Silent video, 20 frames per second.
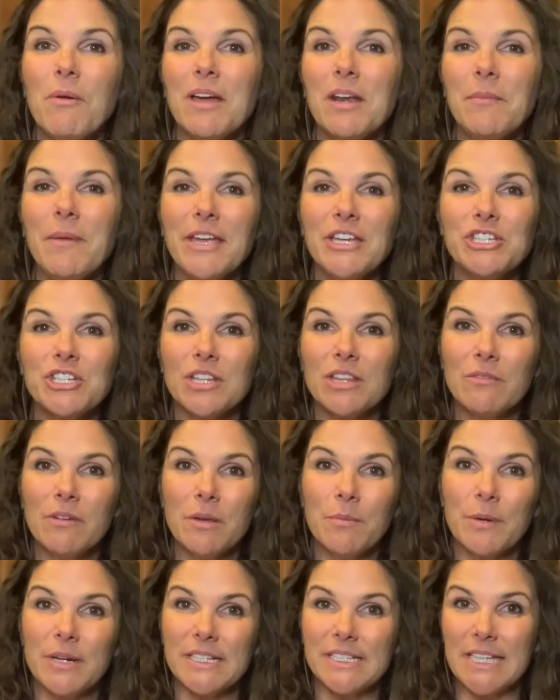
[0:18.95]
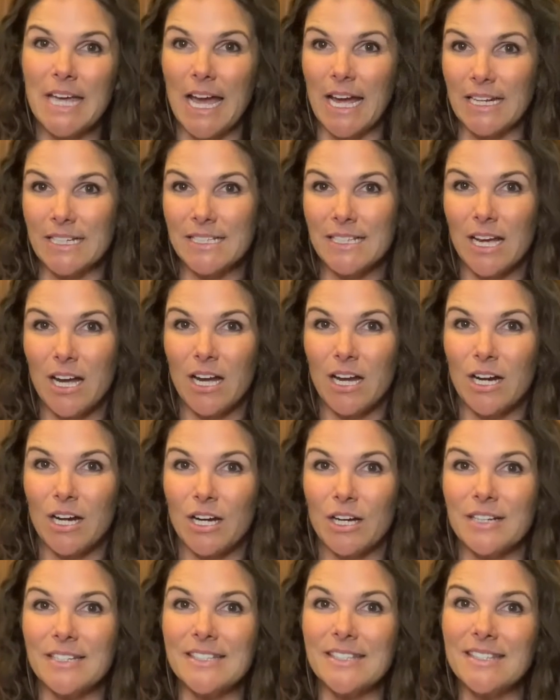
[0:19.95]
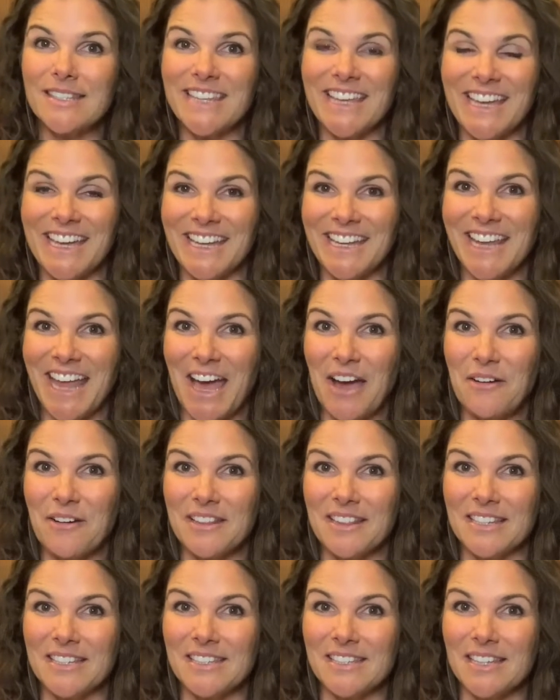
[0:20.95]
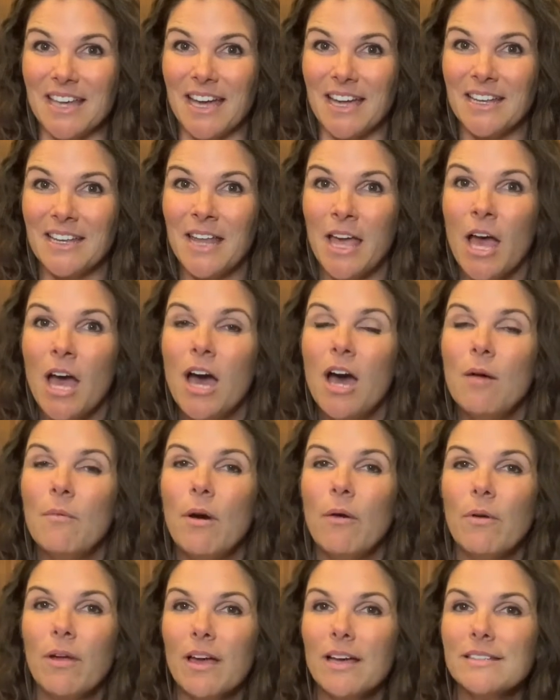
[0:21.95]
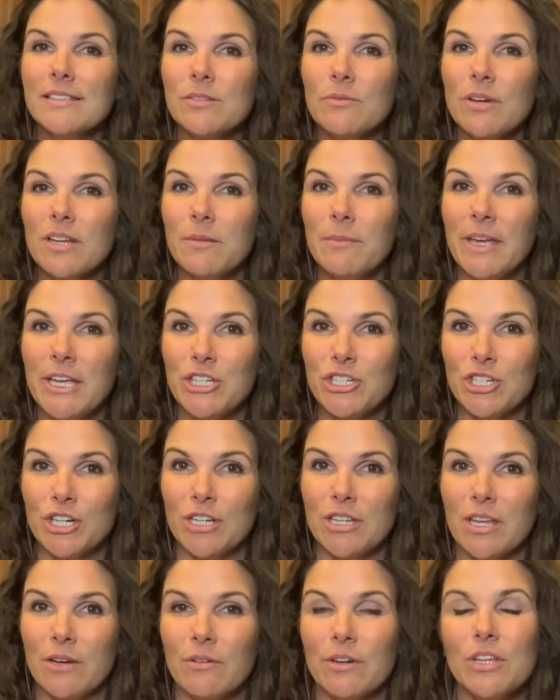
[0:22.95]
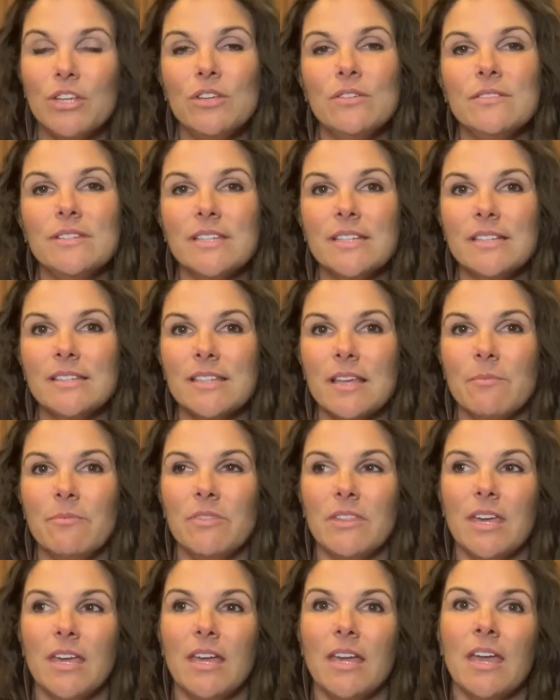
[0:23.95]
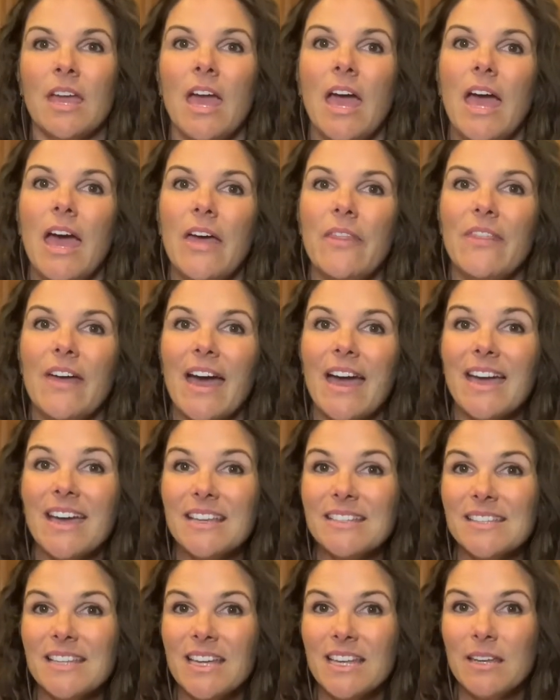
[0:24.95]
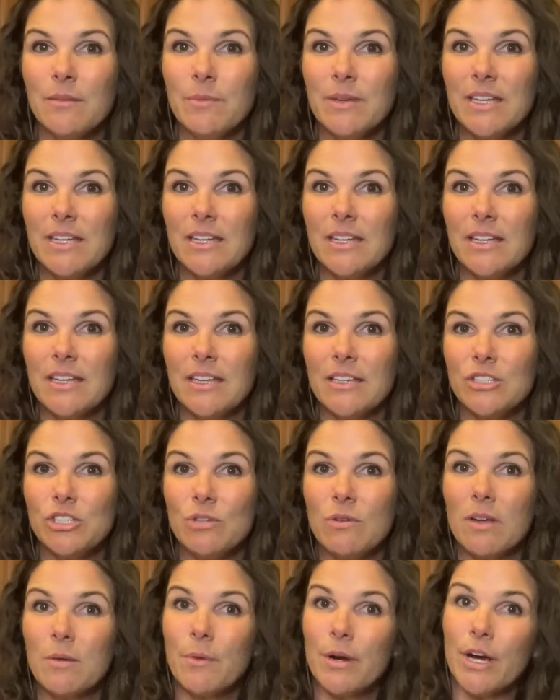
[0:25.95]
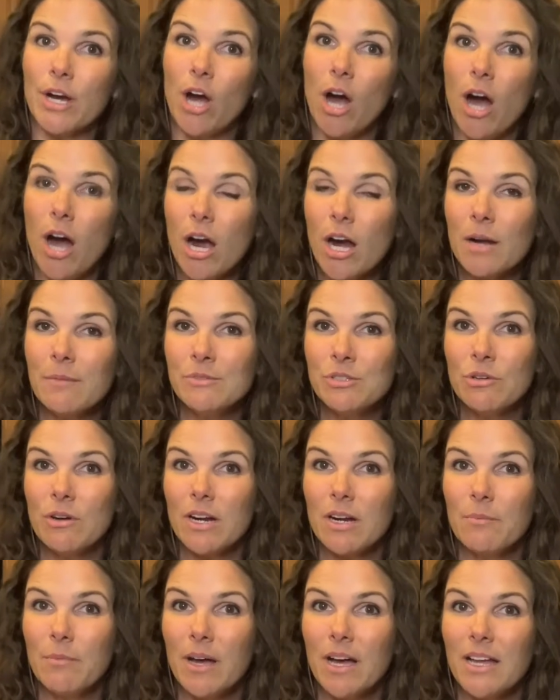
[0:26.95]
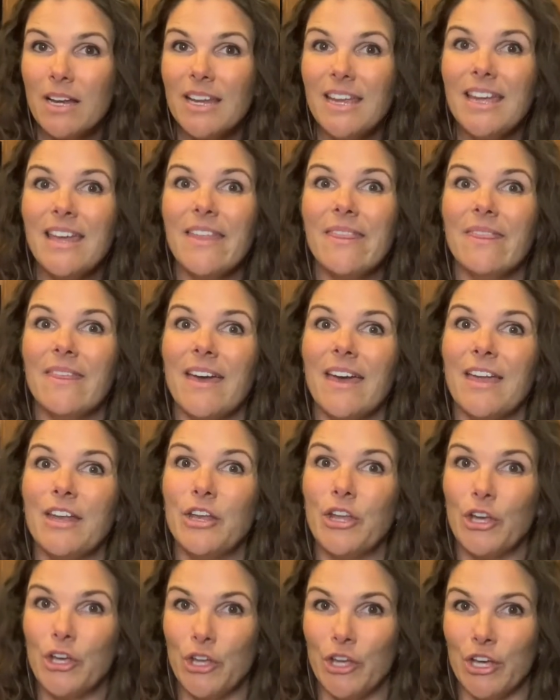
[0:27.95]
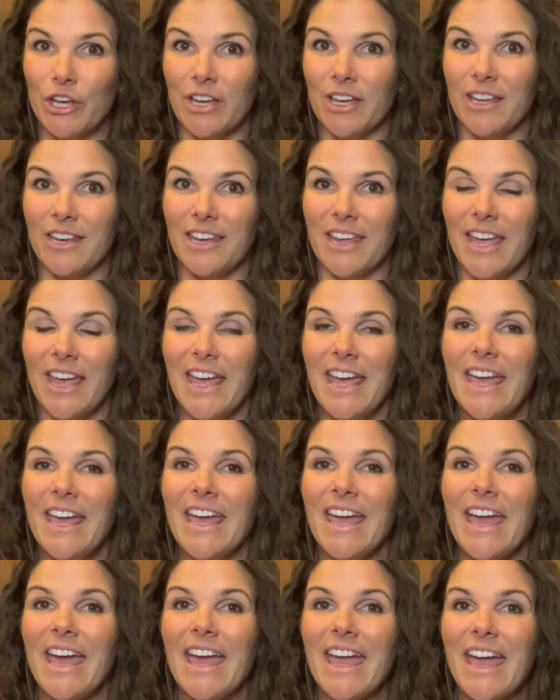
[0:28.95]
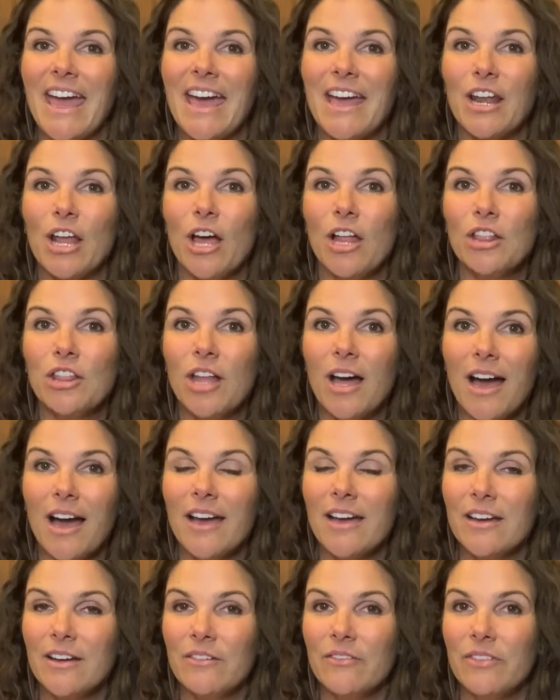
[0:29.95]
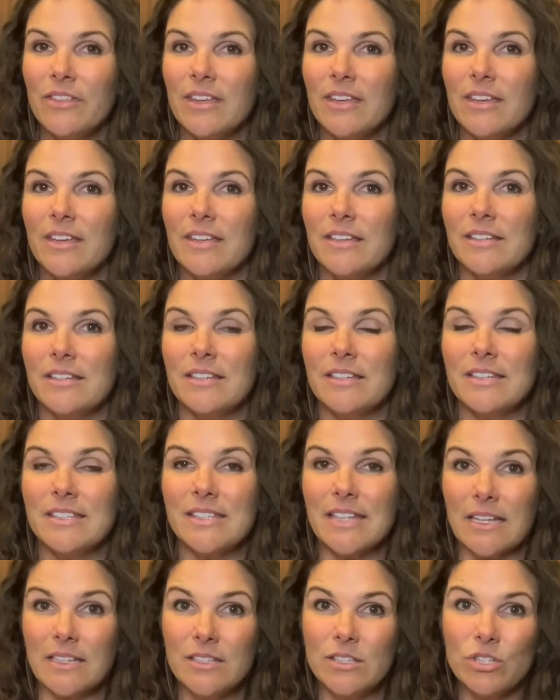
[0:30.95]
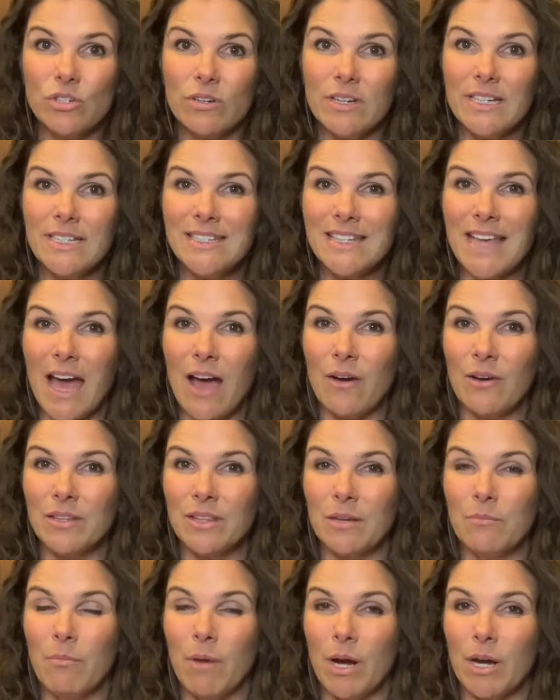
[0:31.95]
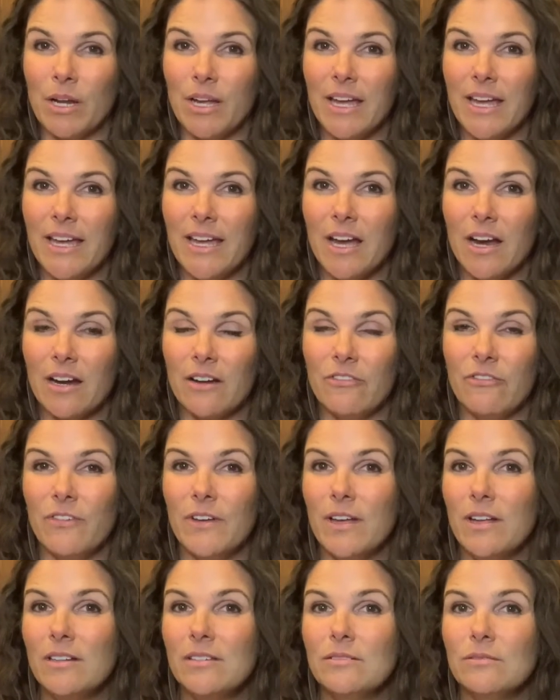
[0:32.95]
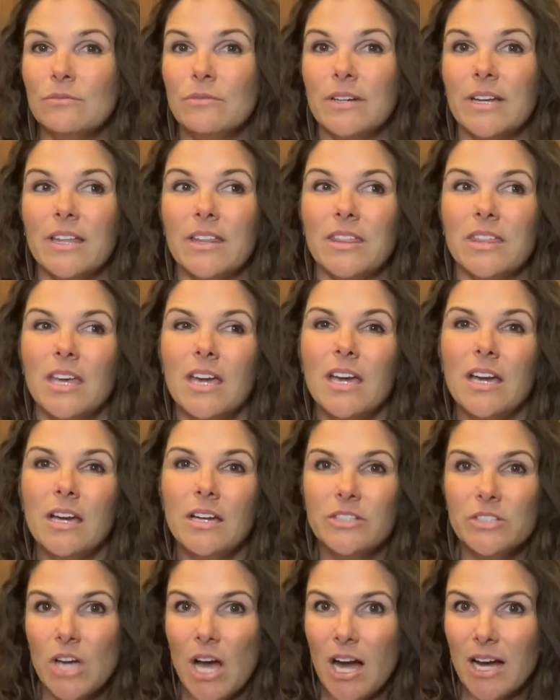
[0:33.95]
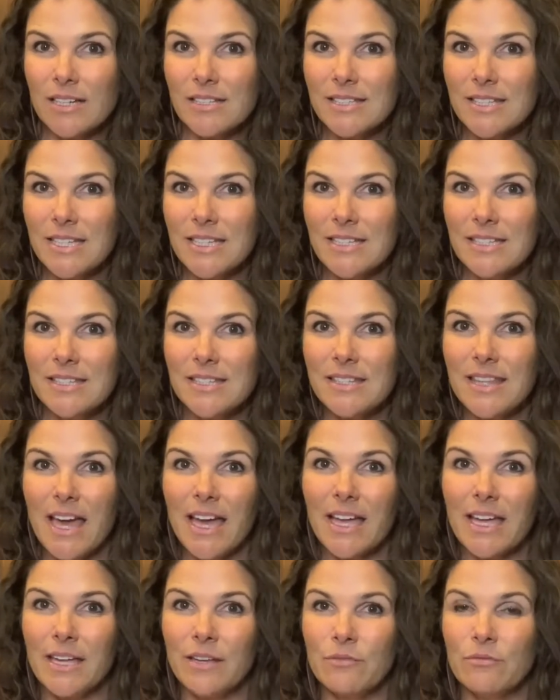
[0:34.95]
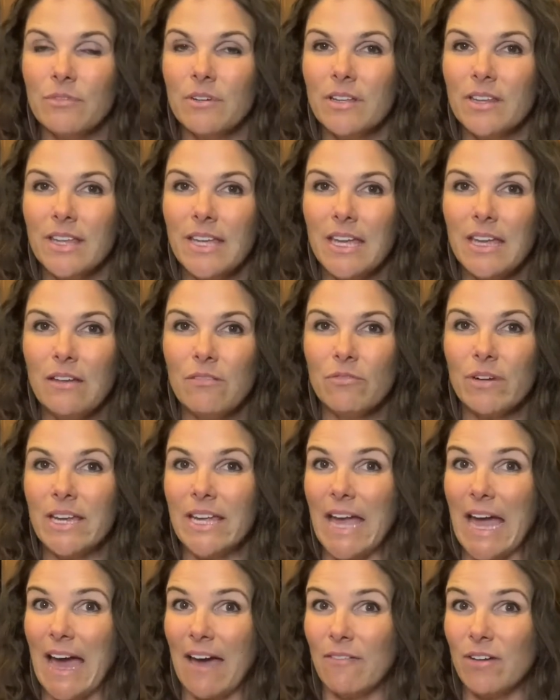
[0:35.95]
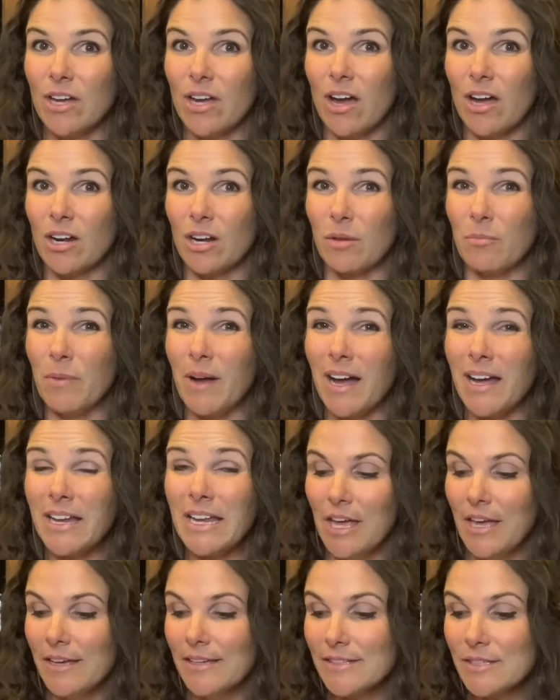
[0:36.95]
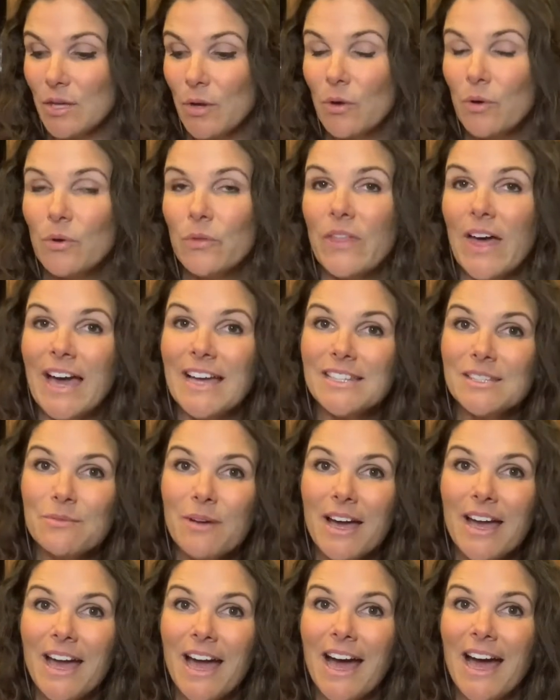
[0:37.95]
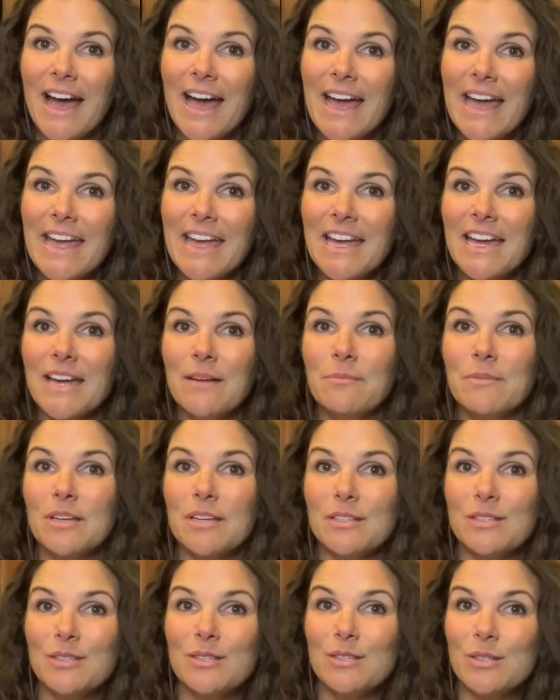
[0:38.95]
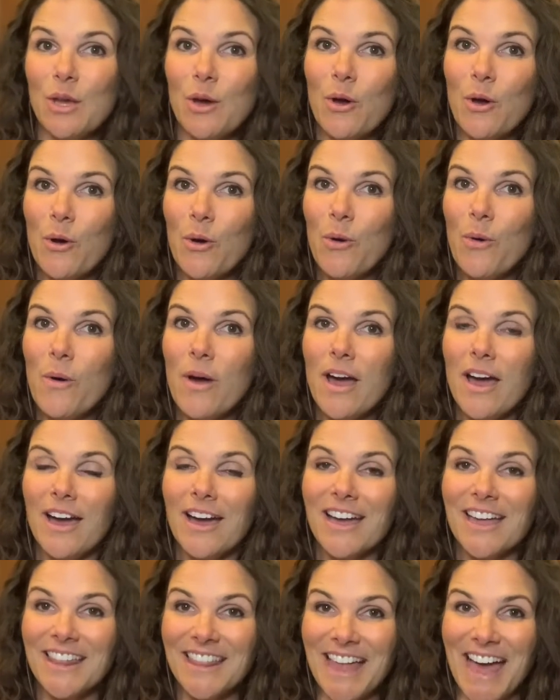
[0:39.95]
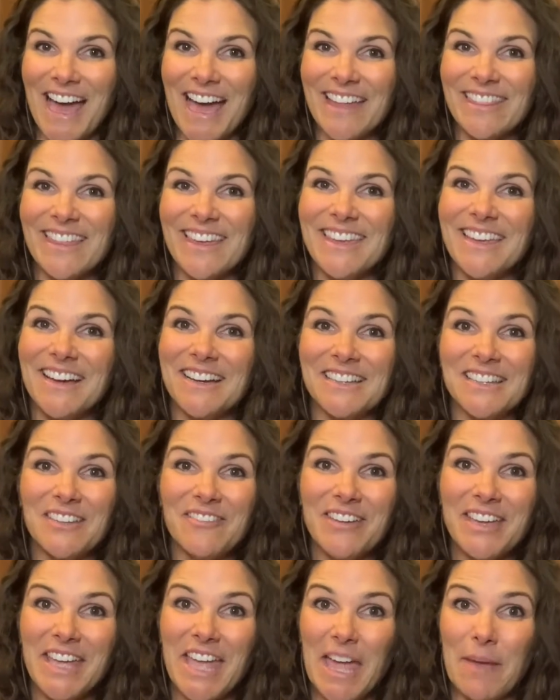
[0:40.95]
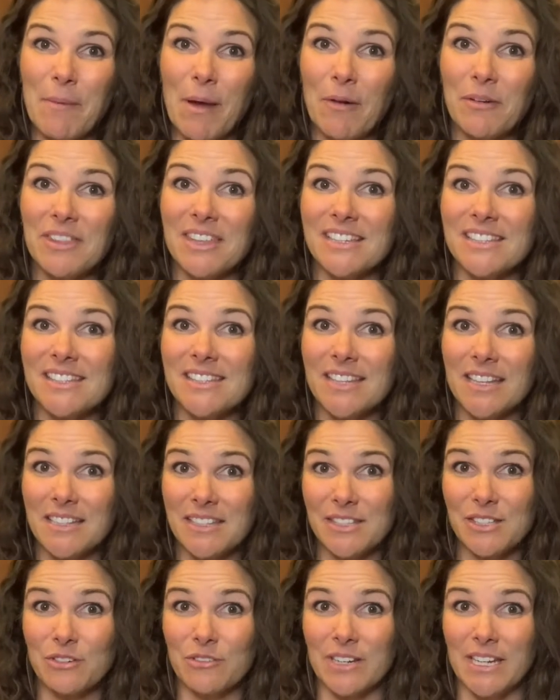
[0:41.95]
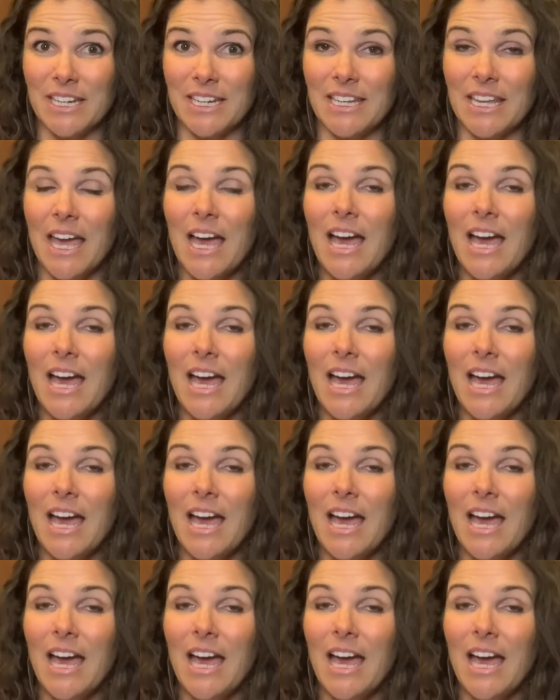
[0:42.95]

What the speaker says: to make sure that we protect our skin out in the sun, but we also want to make sure that we're using something that isn't going to be doing more harm to our body than good. And a lot of the sunscreens out in the market are filled with toxins that can really wreak havoc on our body. So that's why I am so glad that Young Living came out with a sunscreen.